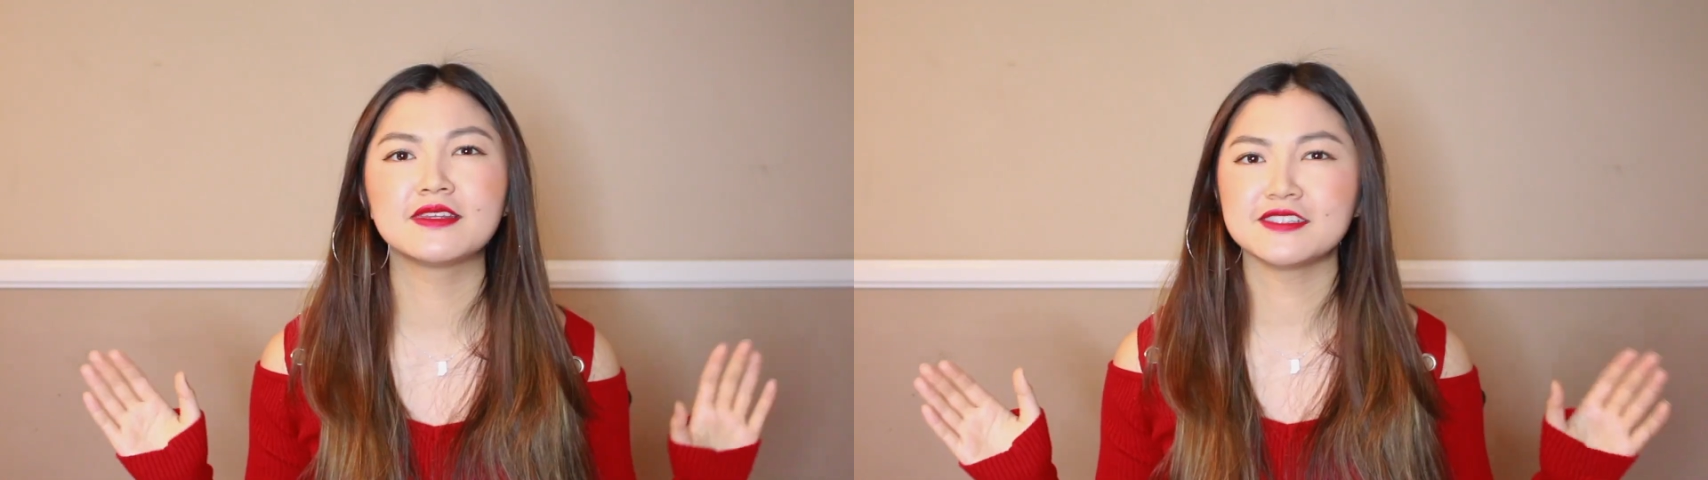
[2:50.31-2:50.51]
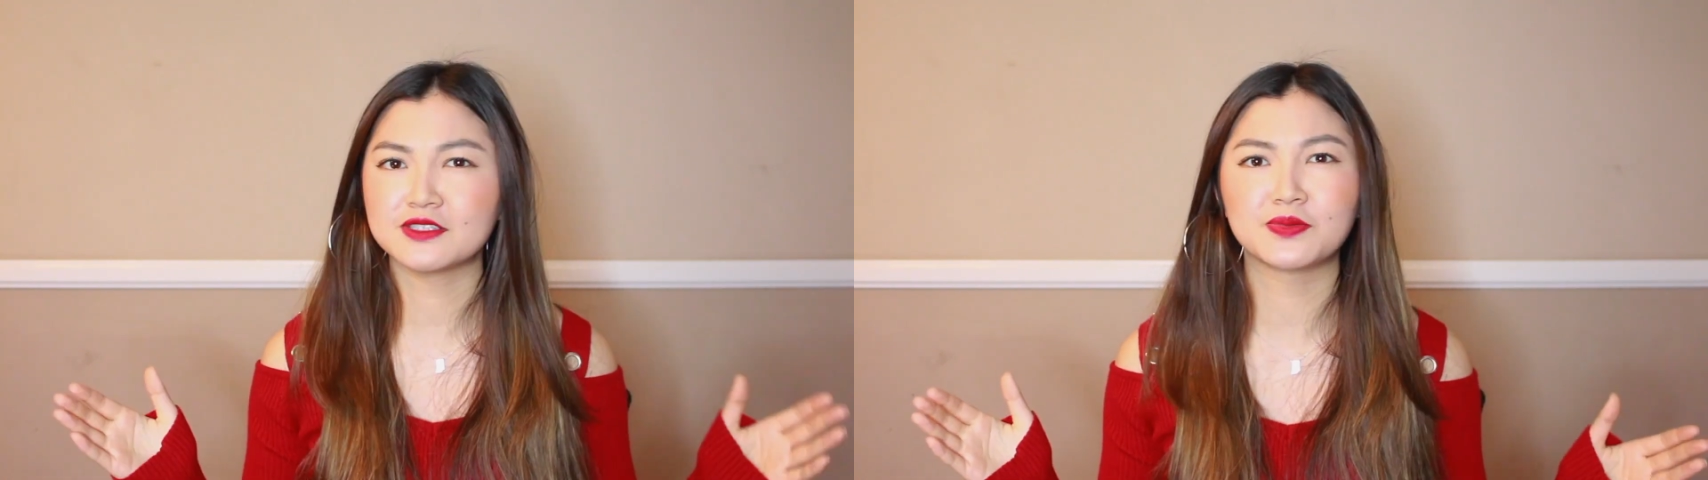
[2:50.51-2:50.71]

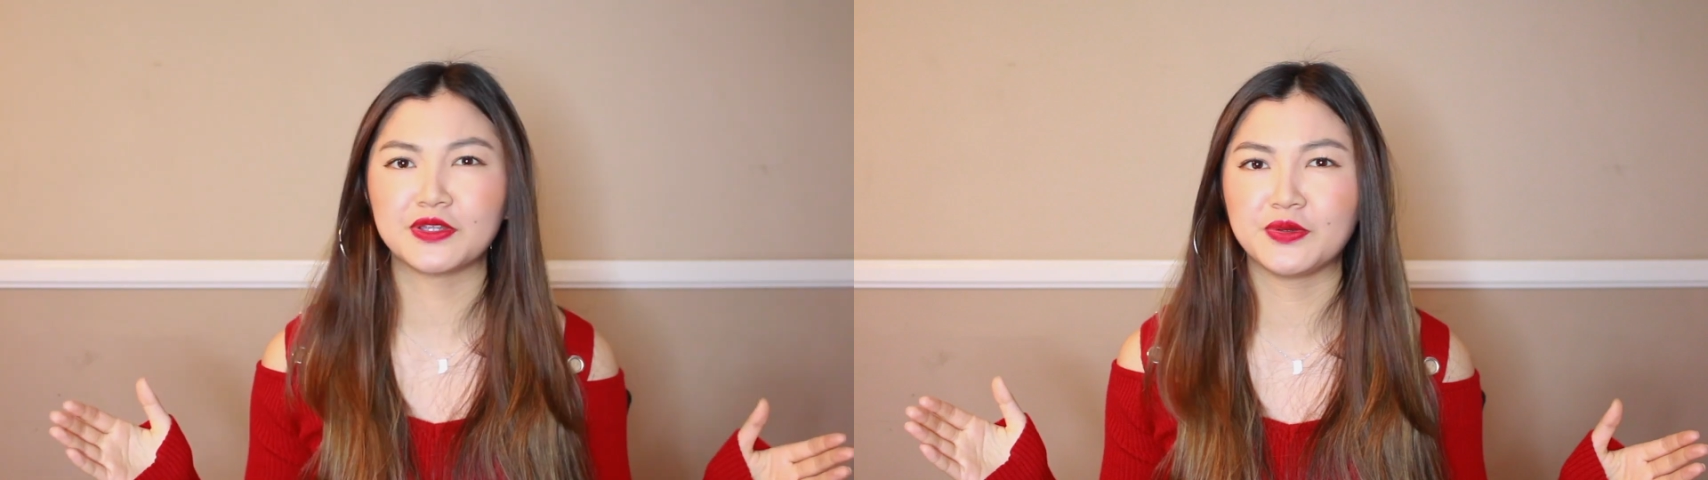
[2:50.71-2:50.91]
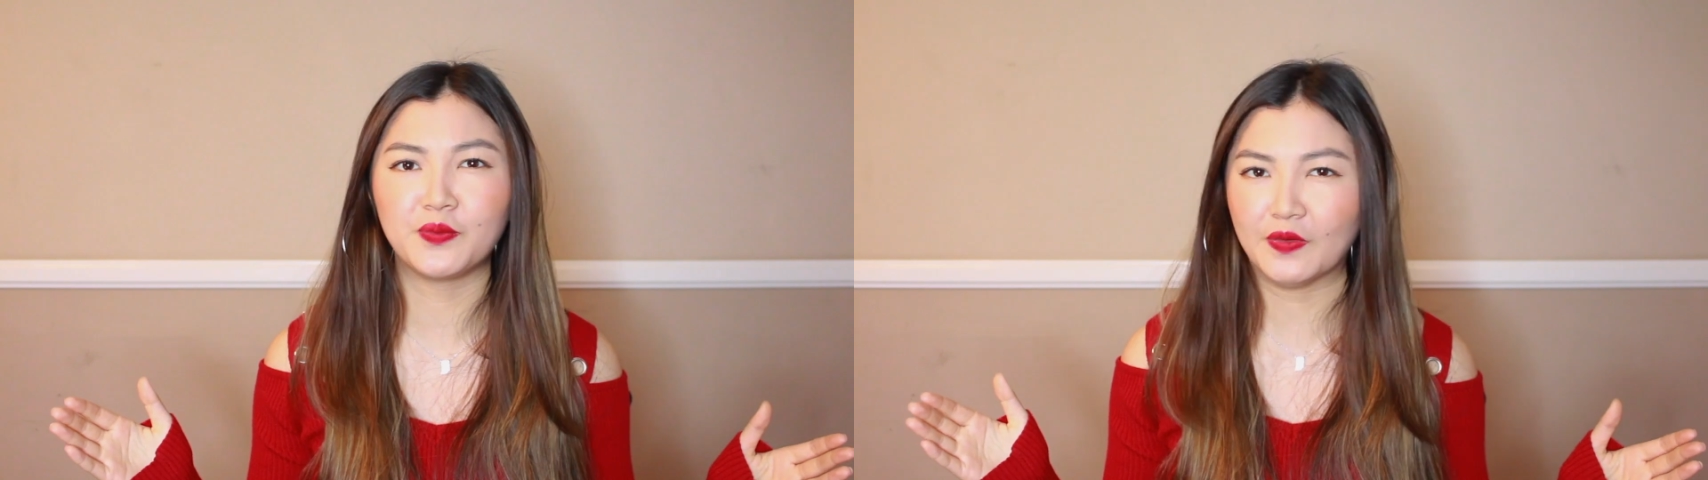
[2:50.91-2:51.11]
This is
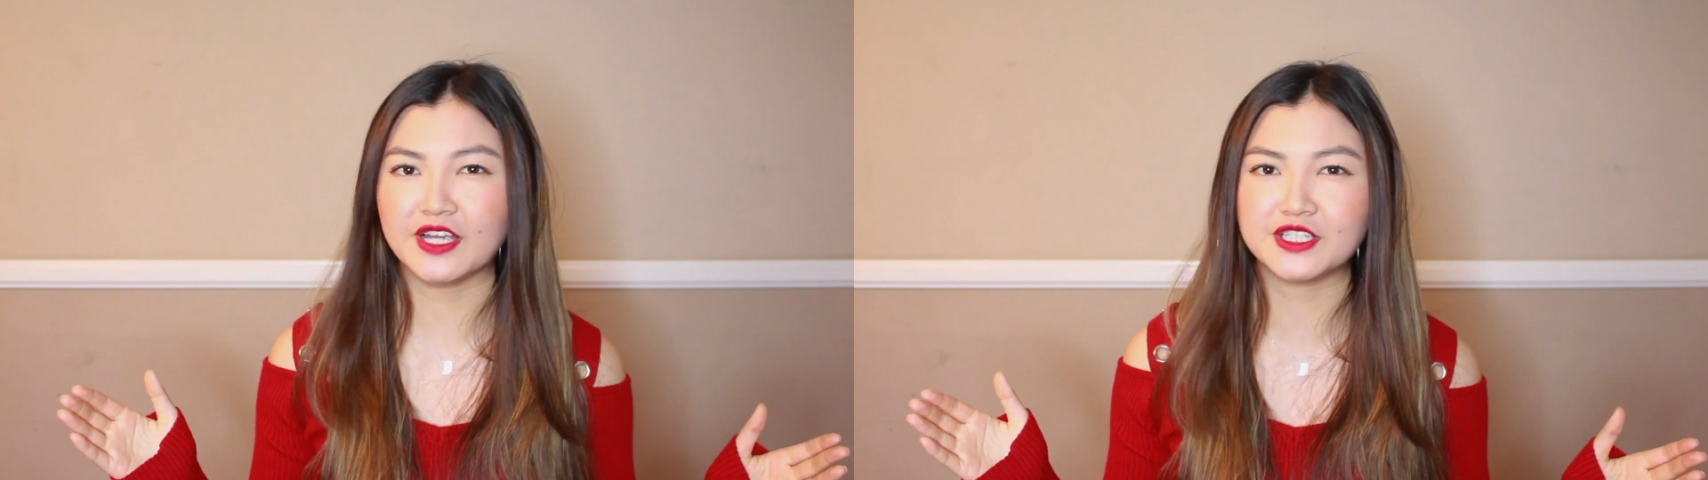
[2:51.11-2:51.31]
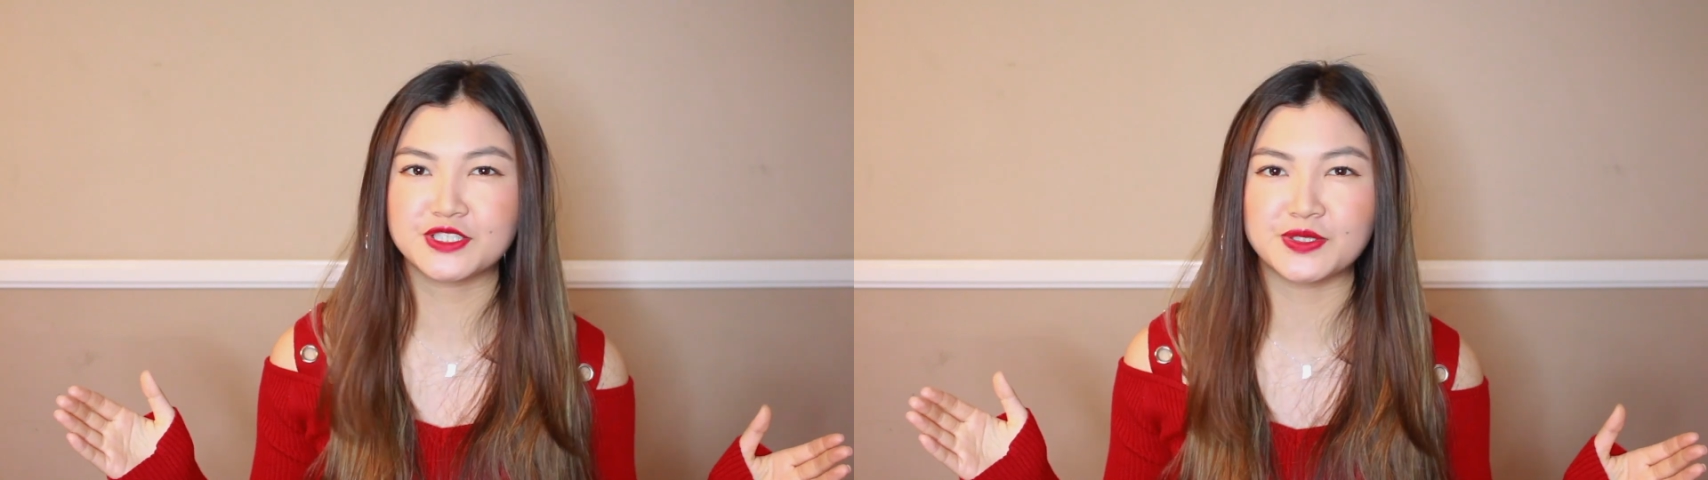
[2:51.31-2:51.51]
when you
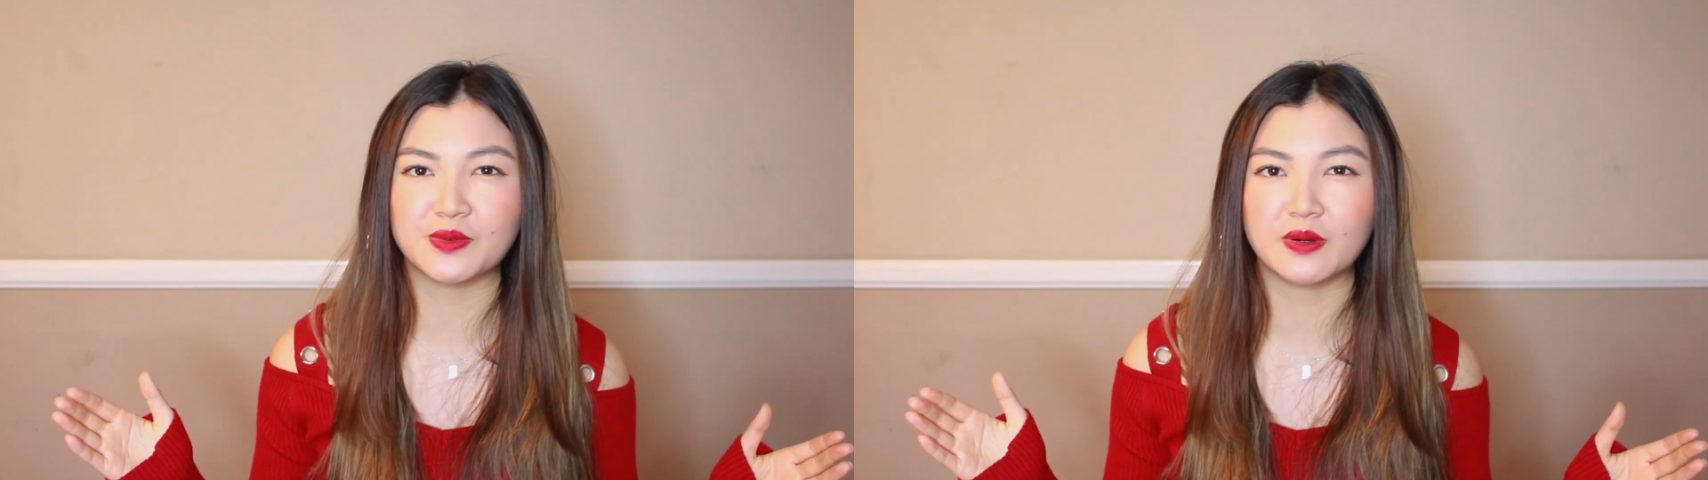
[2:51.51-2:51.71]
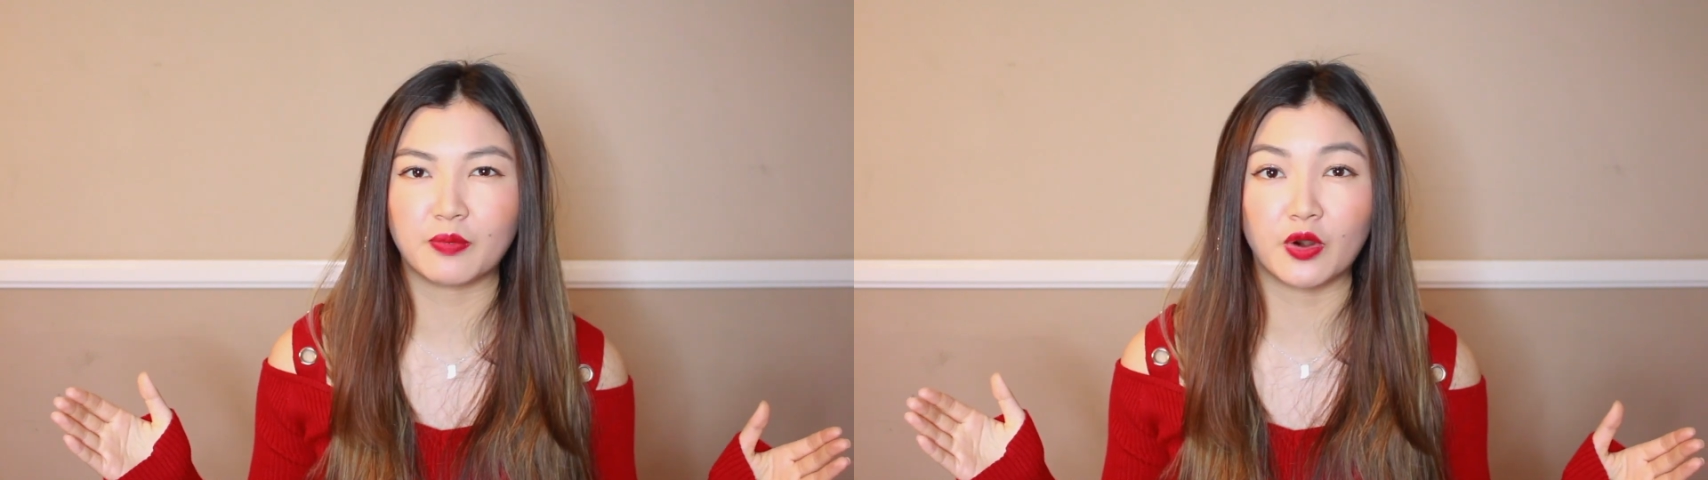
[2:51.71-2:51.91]
wish
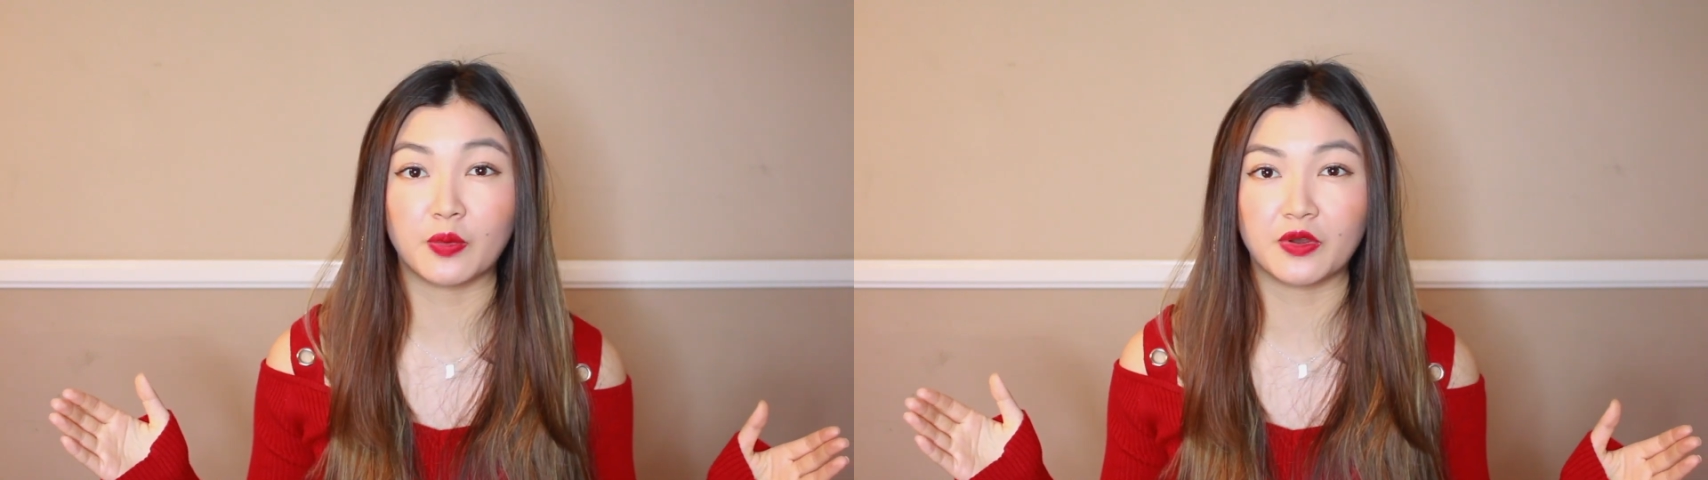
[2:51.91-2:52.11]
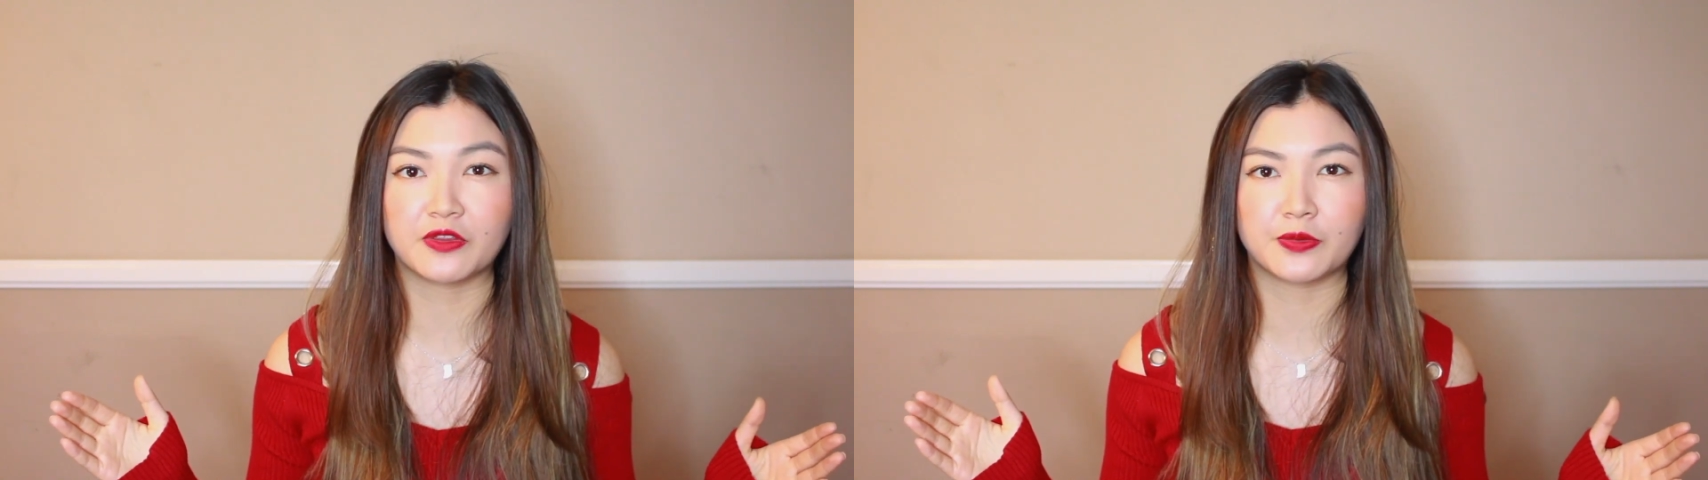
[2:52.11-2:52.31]
you were
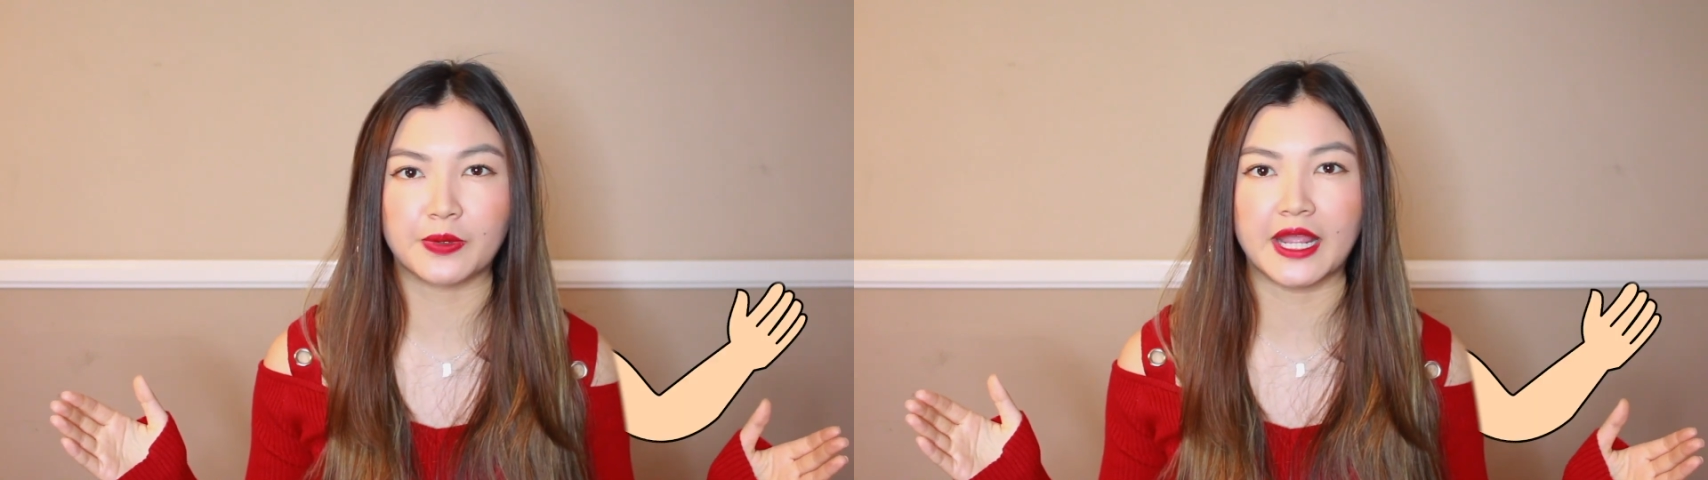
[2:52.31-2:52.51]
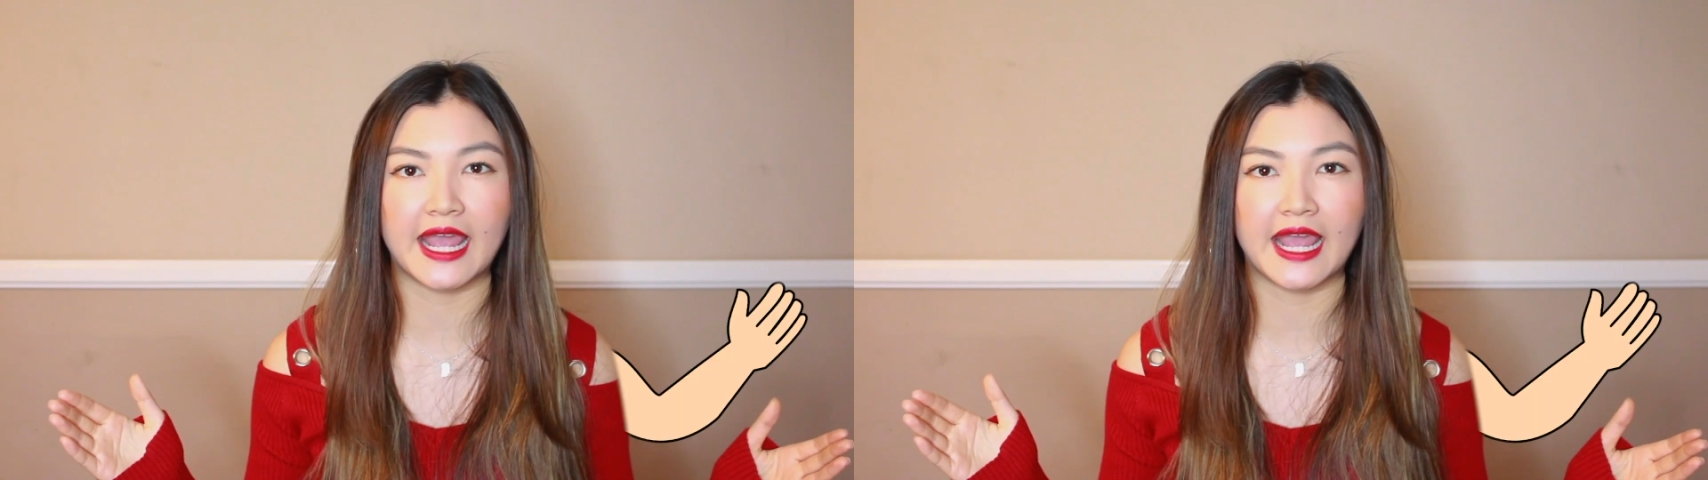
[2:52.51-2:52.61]
born with 3